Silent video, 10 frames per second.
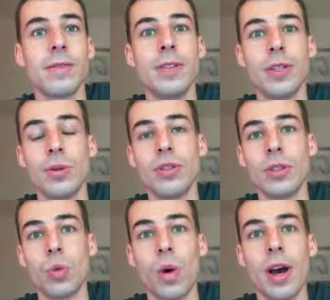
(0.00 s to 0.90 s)

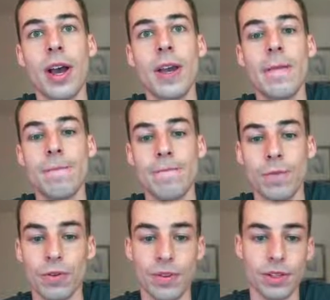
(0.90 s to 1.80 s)
decreasing y,
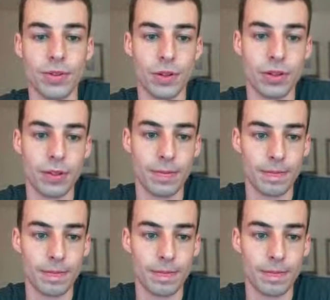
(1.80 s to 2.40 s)
or vice versa.